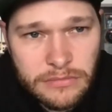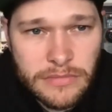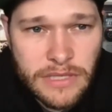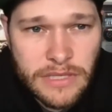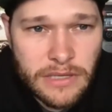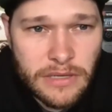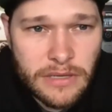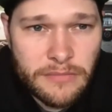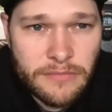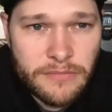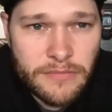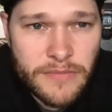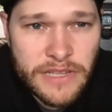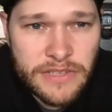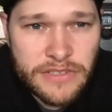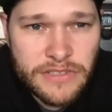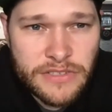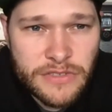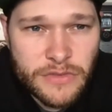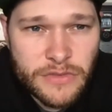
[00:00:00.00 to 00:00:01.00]

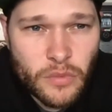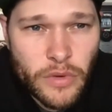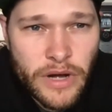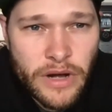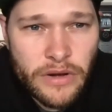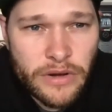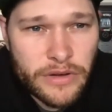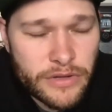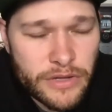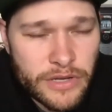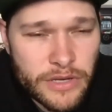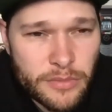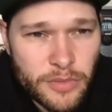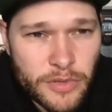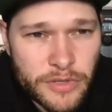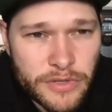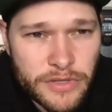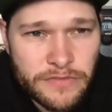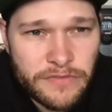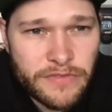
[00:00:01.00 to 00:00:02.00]
It's just where you're going to
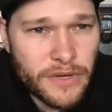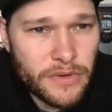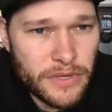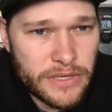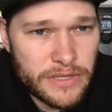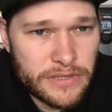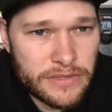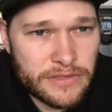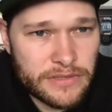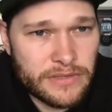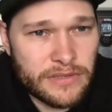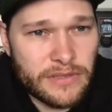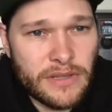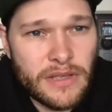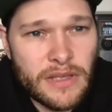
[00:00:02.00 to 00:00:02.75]
put the focus.